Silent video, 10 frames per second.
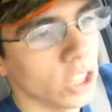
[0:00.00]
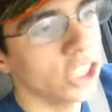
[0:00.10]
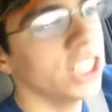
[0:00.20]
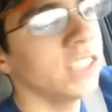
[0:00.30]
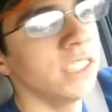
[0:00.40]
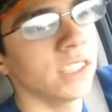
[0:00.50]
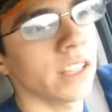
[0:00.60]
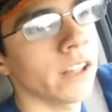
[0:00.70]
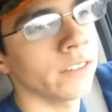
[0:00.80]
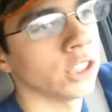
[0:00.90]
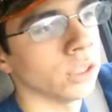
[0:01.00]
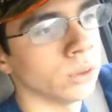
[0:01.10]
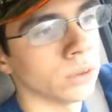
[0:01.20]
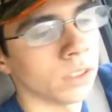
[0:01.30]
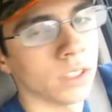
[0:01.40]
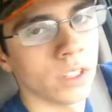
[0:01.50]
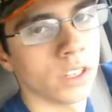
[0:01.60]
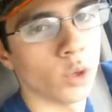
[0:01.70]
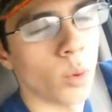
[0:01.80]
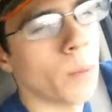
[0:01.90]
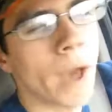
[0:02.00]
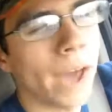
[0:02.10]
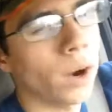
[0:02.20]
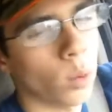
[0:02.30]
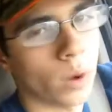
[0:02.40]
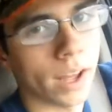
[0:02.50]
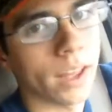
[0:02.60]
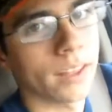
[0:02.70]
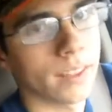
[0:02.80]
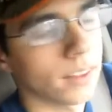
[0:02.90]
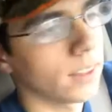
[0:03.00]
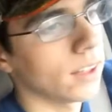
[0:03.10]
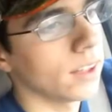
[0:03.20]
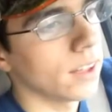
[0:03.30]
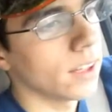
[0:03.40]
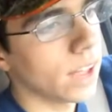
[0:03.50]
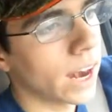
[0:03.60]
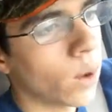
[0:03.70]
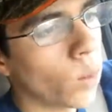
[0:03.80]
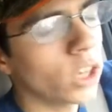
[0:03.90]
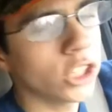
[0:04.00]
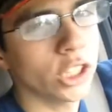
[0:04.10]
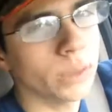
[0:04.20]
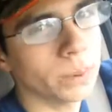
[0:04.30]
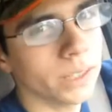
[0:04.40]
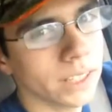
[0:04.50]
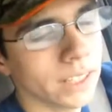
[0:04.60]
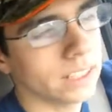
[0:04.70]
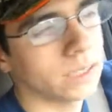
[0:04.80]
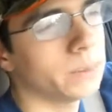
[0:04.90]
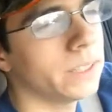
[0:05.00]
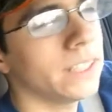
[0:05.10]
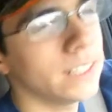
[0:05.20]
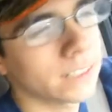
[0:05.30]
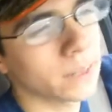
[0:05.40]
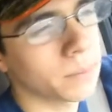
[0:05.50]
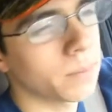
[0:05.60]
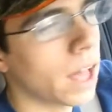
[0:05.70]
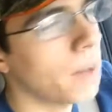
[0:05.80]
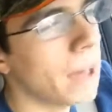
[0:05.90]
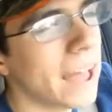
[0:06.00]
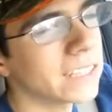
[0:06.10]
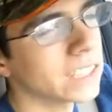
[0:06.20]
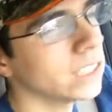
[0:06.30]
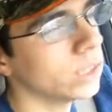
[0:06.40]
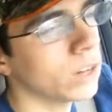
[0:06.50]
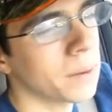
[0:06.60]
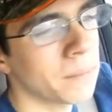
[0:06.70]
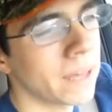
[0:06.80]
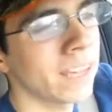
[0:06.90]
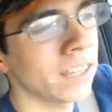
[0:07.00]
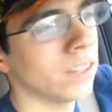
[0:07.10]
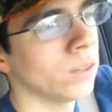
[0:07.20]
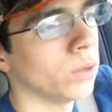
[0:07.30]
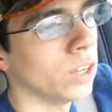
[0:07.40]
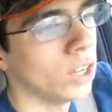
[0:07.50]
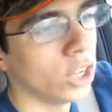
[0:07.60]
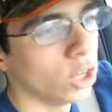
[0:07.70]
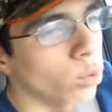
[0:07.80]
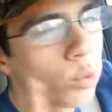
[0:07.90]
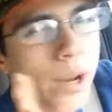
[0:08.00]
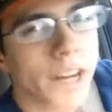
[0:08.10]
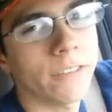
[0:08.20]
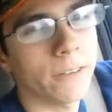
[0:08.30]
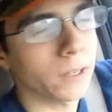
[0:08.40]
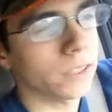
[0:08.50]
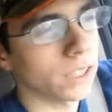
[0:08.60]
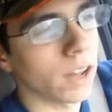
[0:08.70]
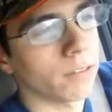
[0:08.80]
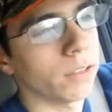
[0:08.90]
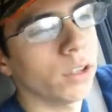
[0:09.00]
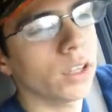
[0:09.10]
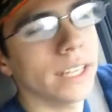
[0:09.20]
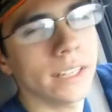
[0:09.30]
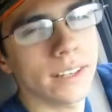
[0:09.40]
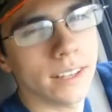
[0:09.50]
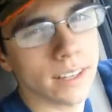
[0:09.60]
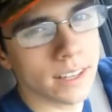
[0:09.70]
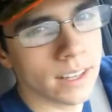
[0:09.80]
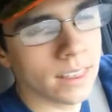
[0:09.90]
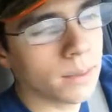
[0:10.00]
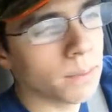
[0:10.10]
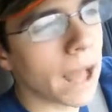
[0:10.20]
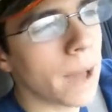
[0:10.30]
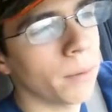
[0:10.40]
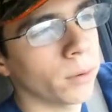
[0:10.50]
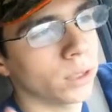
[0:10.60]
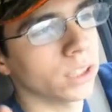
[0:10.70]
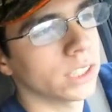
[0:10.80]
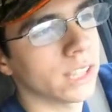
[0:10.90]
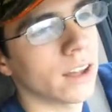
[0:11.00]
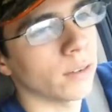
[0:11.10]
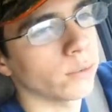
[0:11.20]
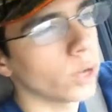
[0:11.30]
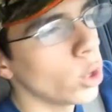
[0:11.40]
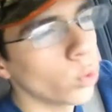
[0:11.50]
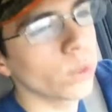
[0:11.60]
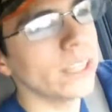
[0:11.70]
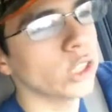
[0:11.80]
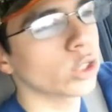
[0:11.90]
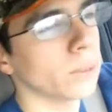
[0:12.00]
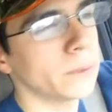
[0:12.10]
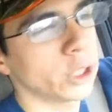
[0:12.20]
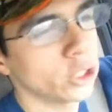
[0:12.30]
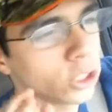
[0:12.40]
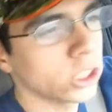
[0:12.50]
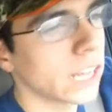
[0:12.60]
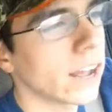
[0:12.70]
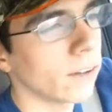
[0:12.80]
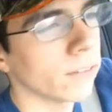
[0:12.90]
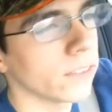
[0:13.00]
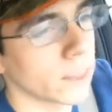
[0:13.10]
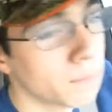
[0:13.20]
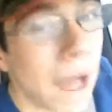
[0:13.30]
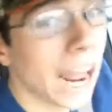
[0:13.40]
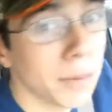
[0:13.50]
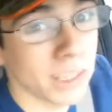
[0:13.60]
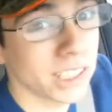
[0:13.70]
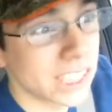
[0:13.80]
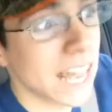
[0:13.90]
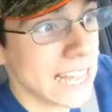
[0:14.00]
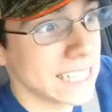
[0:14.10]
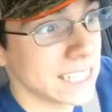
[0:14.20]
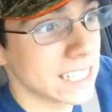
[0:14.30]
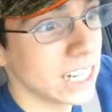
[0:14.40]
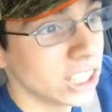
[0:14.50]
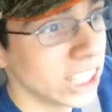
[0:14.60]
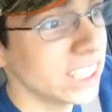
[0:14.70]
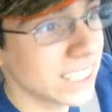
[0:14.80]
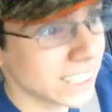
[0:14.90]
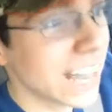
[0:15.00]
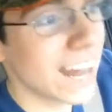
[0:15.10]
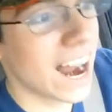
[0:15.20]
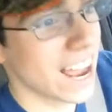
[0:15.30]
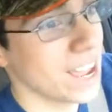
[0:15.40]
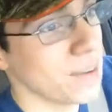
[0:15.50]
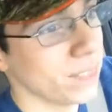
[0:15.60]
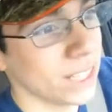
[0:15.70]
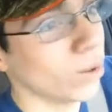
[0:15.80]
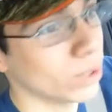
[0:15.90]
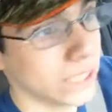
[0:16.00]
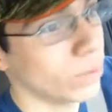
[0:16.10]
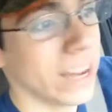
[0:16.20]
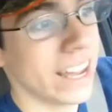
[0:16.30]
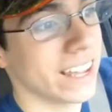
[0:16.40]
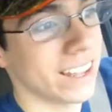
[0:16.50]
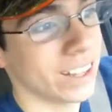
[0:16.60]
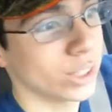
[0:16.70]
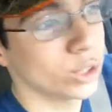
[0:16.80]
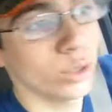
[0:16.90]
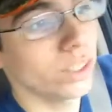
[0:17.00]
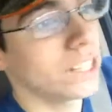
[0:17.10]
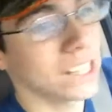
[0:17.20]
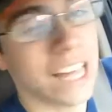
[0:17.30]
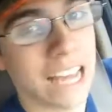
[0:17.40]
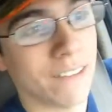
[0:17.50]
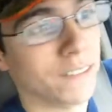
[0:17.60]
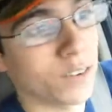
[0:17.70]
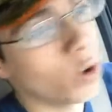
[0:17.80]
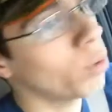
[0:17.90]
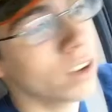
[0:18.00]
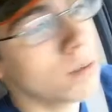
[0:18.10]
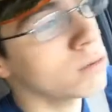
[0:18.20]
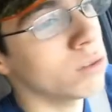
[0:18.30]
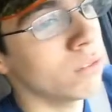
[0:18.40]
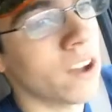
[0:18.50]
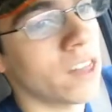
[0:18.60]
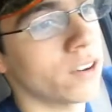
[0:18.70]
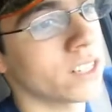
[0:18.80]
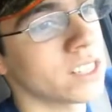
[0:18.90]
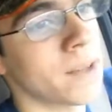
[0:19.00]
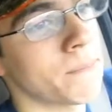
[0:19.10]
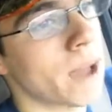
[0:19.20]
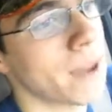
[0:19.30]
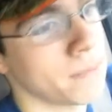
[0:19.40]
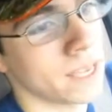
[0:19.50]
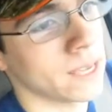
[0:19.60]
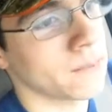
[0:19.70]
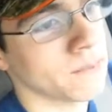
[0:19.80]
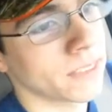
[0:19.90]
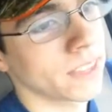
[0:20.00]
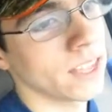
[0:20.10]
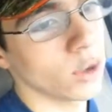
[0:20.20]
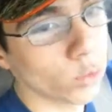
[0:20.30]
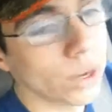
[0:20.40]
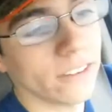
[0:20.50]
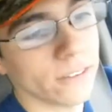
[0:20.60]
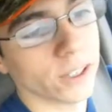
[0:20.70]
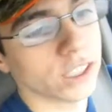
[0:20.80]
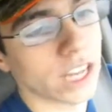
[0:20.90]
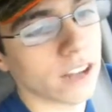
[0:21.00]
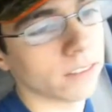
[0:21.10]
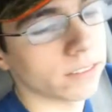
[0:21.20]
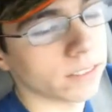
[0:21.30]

Jesus loves you no matter what. And I want you to please, I'm asking you and I'm begging you, read it for yourself. Look at in the Bible yourself. Read the scriptures yourself. The Bible says, Jesus said, I am the only way, truth, and life. No one comes to the Father except by me. Read it for yourself.